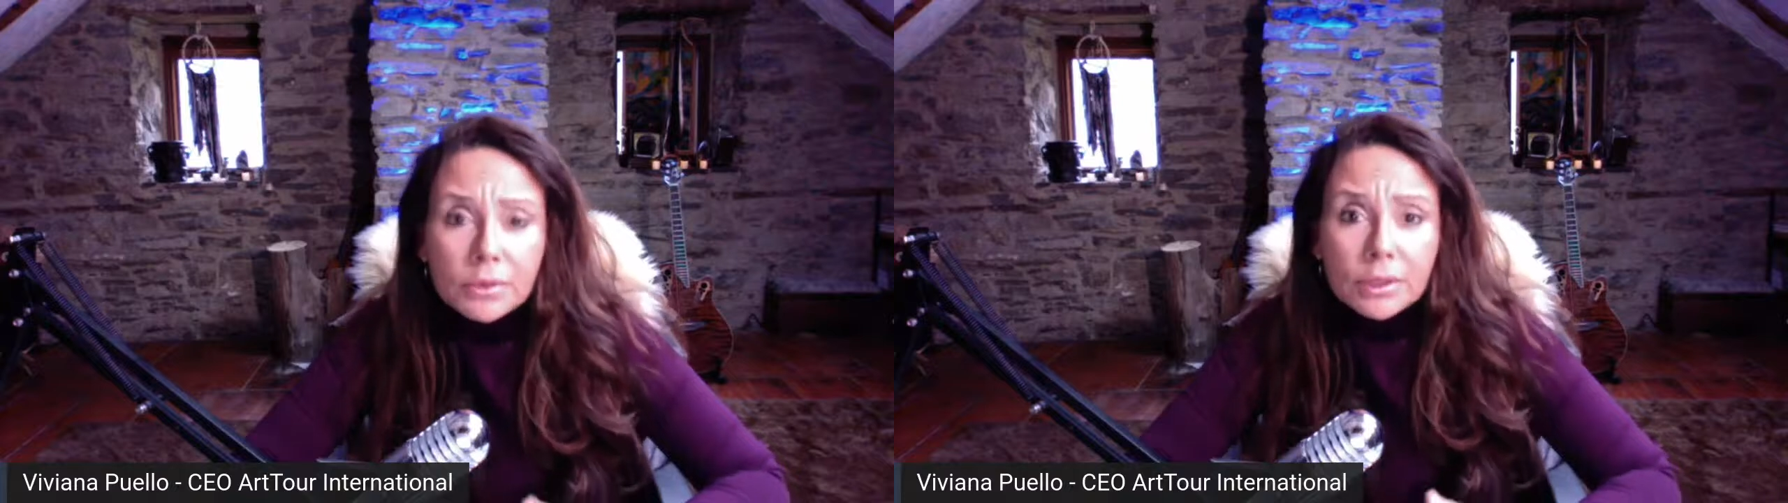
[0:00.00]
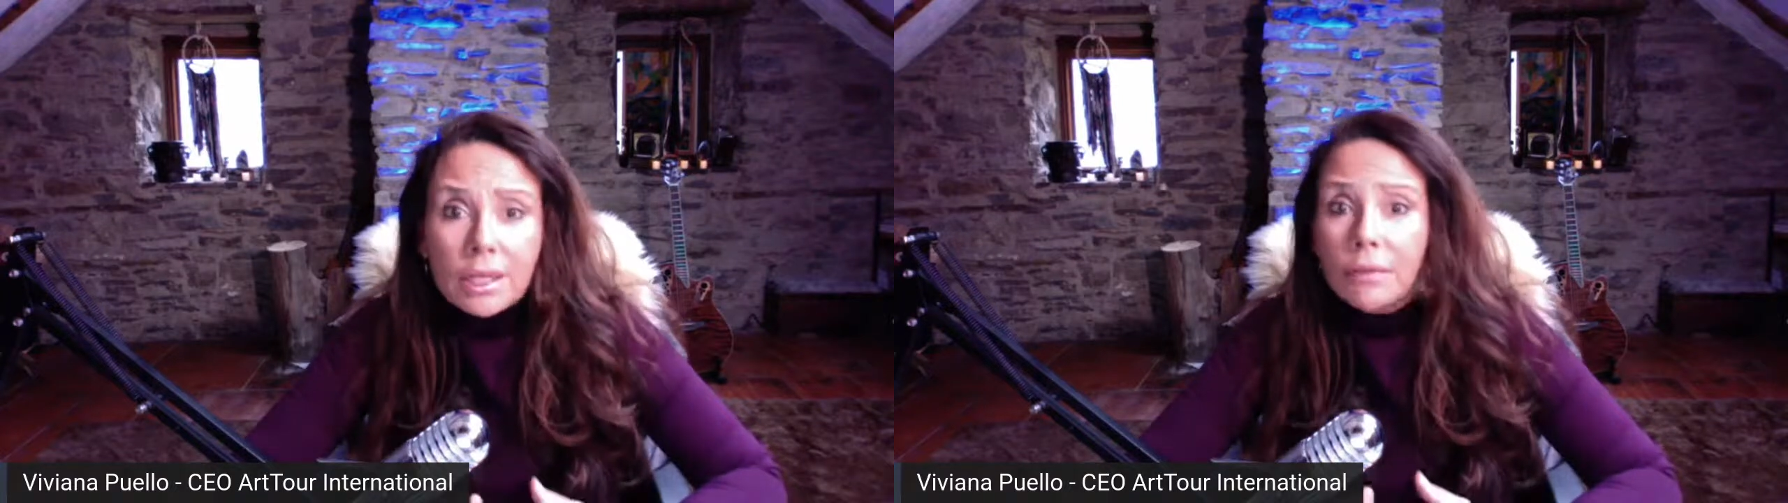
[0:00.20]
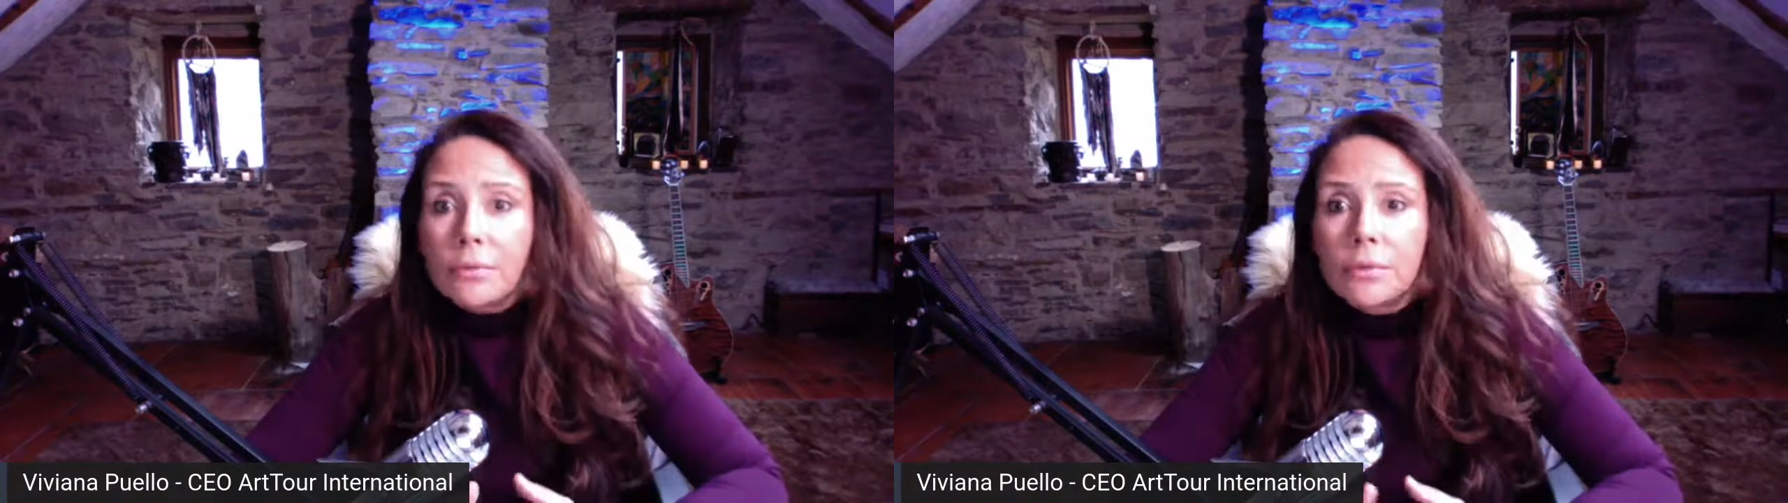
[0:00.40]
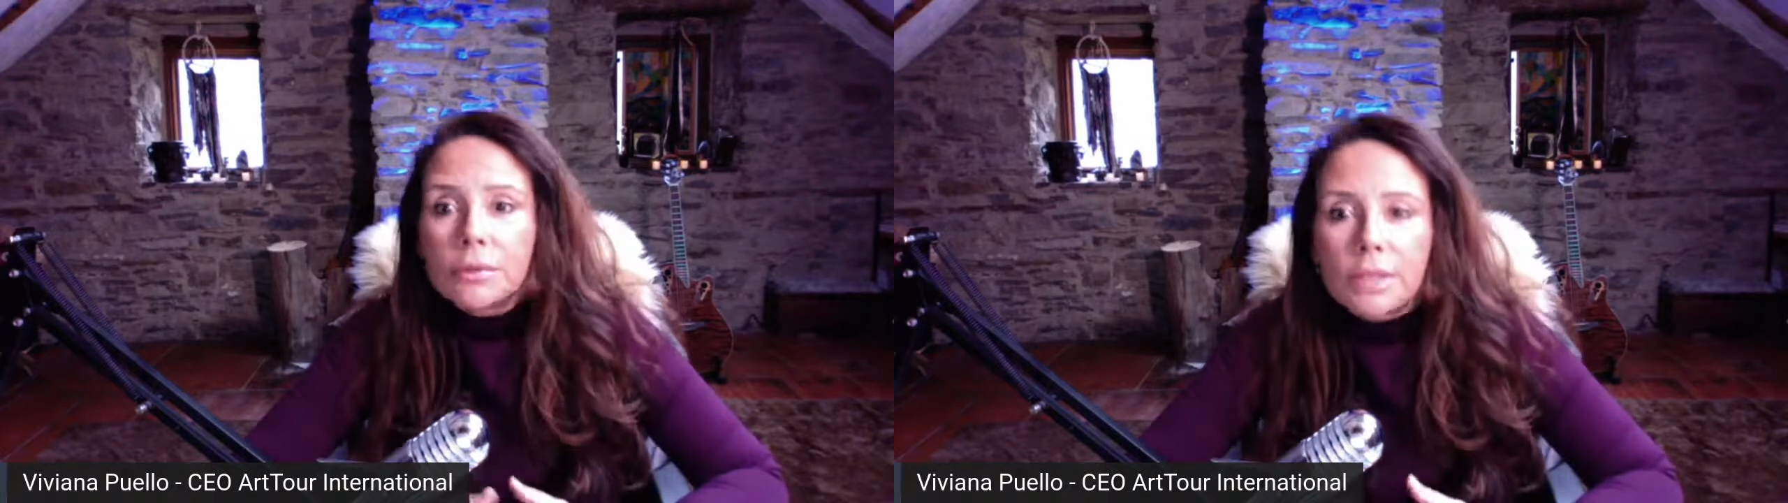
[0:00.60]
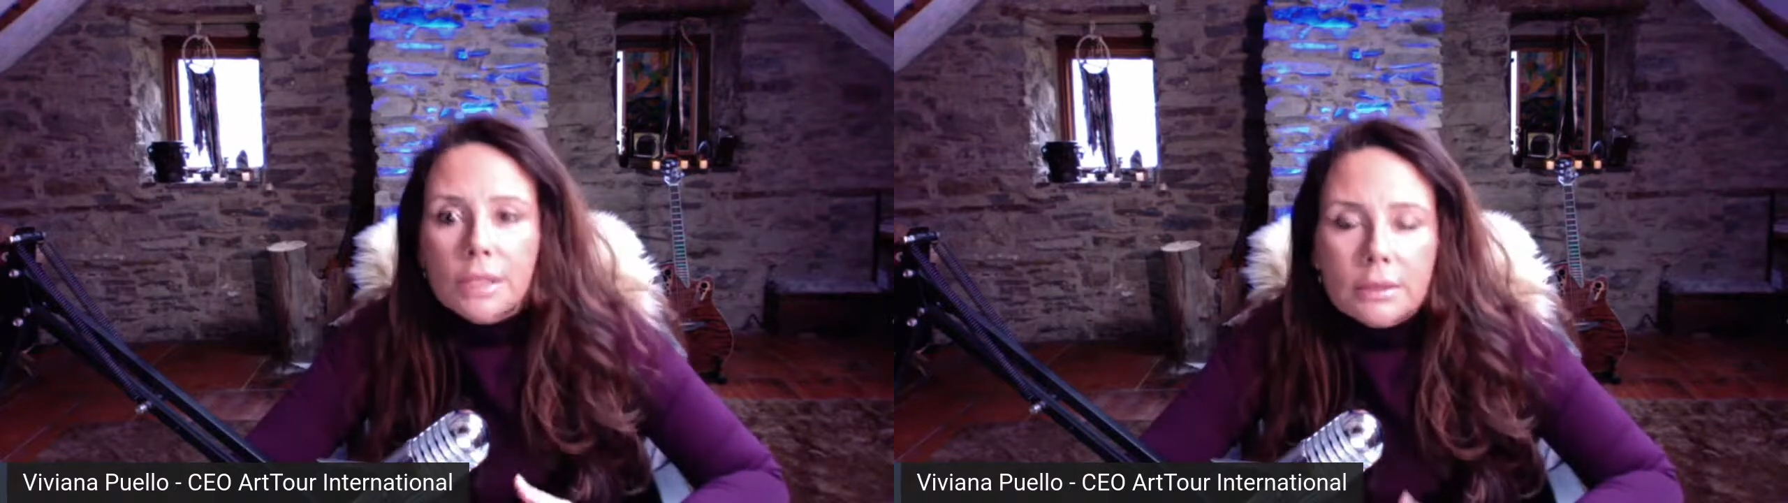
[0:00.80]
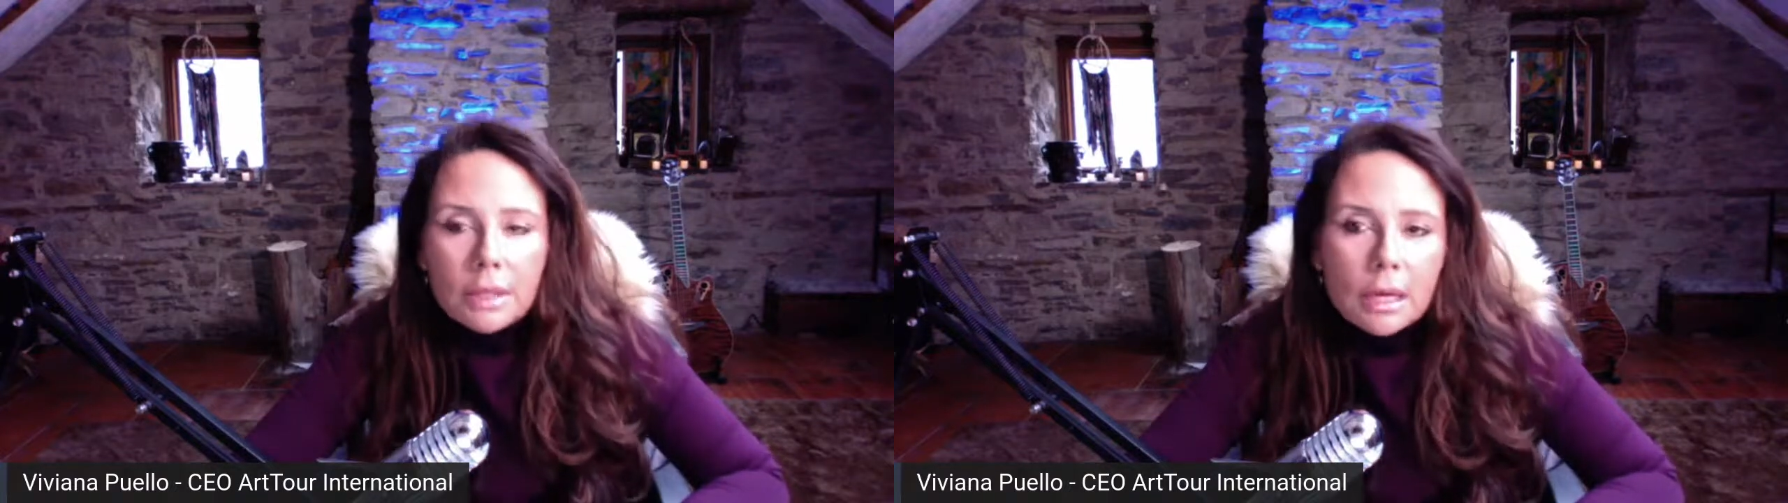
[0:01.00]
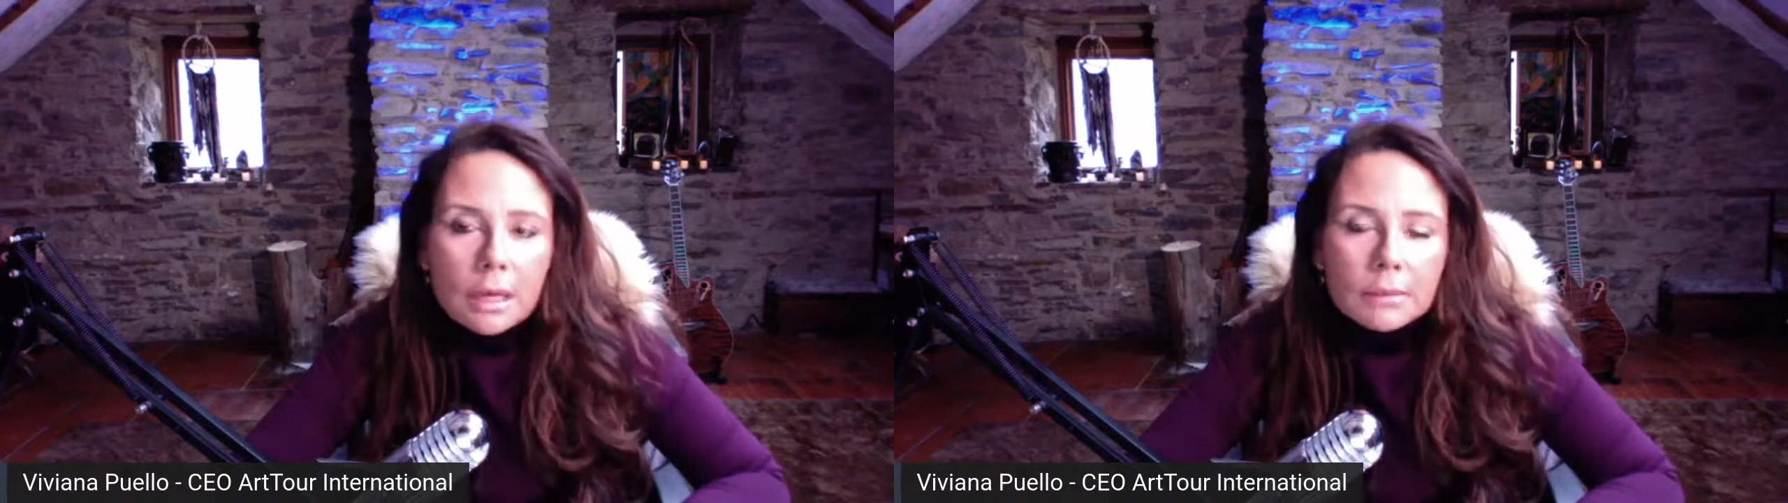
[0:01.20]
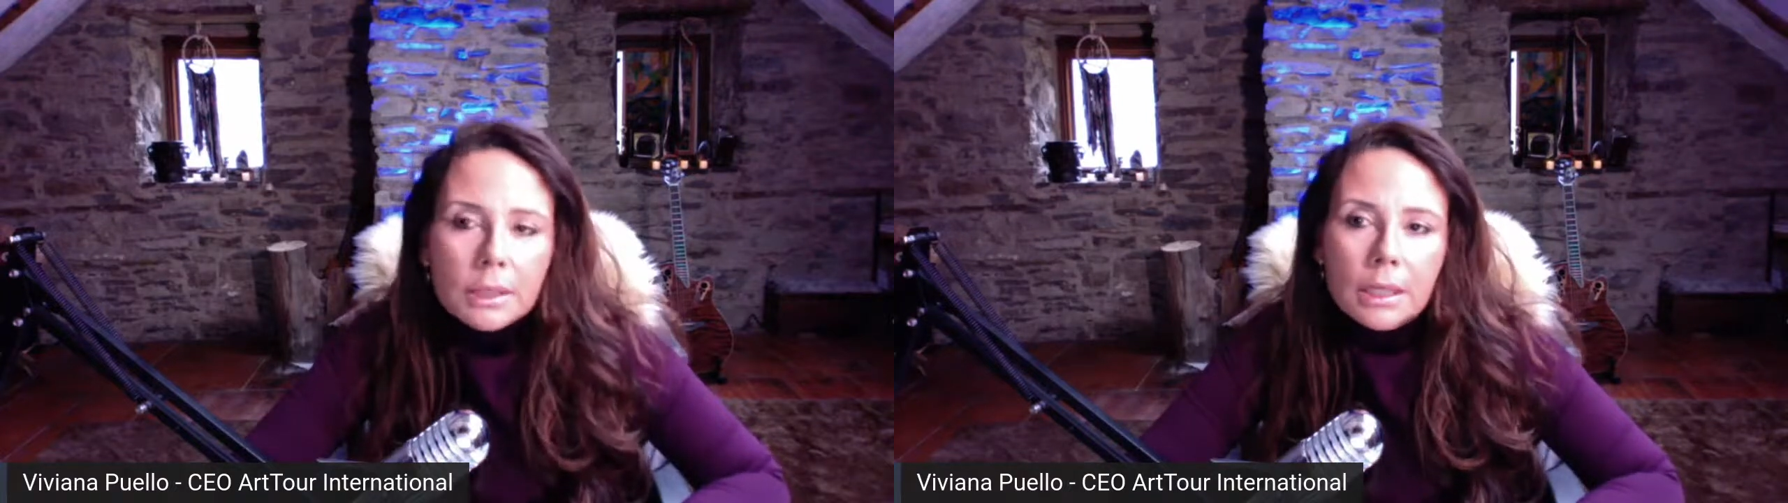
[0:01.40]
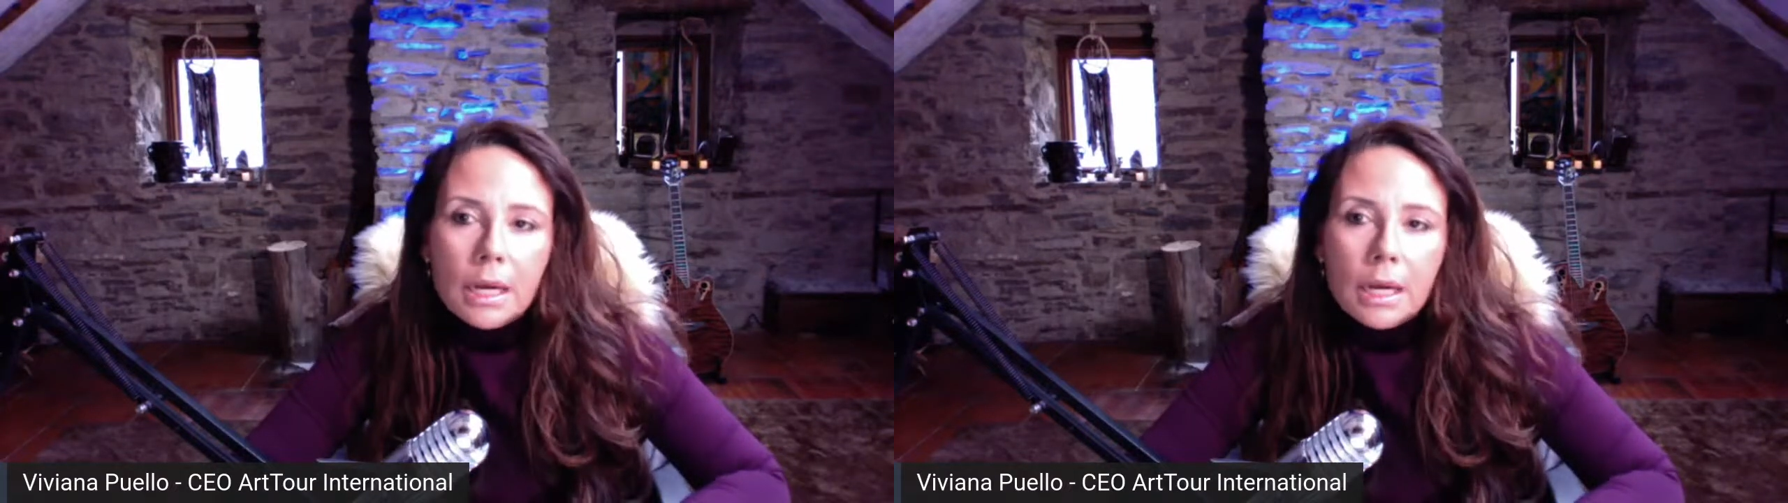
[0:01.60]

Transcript: you can have a full-time job